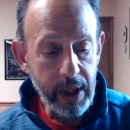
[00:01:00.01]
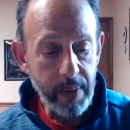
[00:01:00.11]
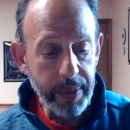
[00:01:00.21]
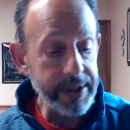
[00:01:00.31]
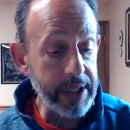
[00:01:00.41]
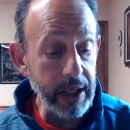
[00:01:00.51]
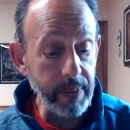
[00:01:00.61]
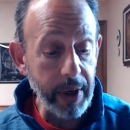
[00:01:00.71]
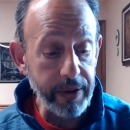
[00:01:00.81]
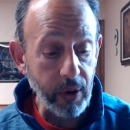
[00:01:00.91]
But standing
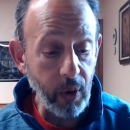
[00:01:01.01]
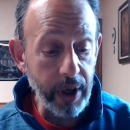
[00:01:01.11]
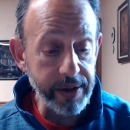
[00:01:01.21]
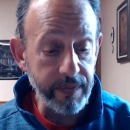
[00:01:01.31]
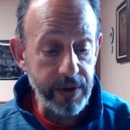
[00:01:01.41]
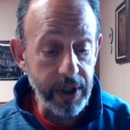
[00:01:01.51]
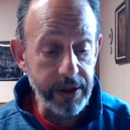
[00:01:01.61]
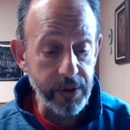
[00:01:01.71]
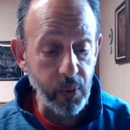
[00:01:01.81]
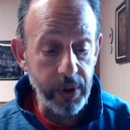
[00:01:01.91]
by the cross of
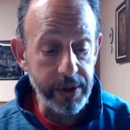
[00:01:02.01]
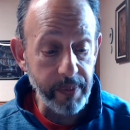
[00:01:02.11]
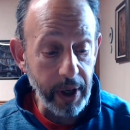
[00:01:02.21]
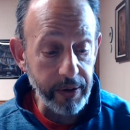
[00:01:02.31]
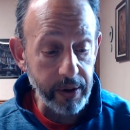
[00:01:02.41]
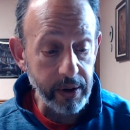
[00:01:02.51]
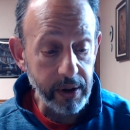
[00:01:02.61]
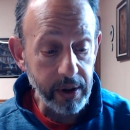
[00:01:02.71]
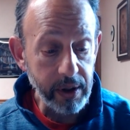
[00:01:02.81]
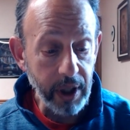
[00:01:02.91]
Jesus were his mother
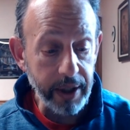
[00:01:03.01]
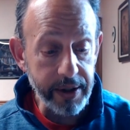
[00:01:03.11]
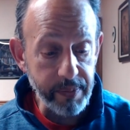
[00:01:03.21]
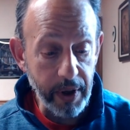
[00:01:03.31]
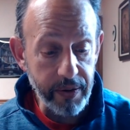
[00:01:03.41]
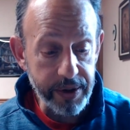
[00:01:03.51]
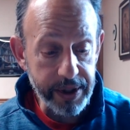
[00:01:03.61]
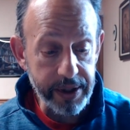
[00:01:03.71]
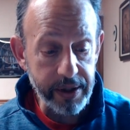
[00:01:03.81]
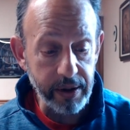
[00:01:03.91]
and his mother's
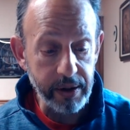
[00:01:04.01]
sister,